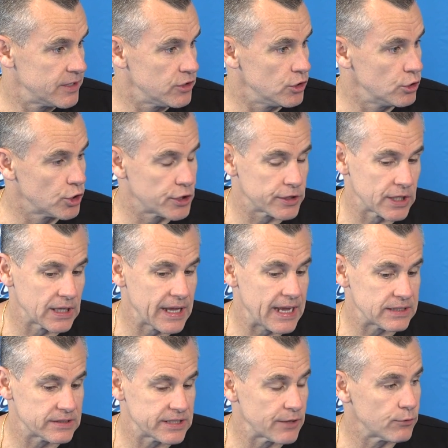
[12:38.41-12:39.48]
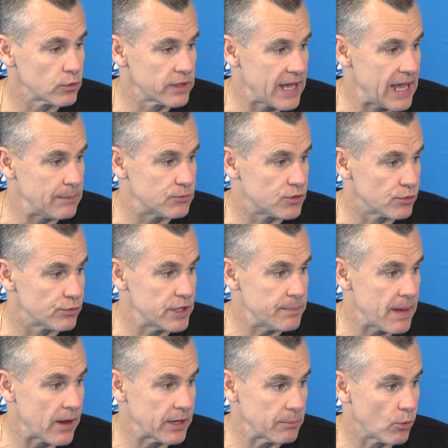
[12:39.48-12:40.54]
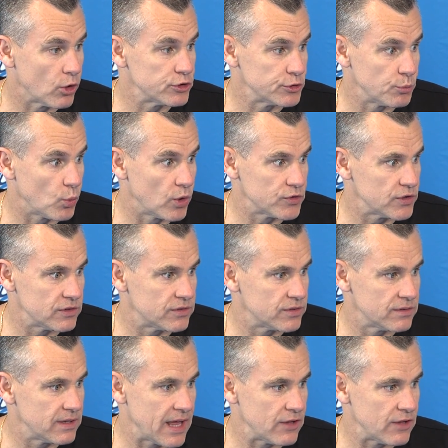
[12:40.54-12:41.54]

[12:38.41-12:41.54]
You look at the last several games, the rebounding margin wasn't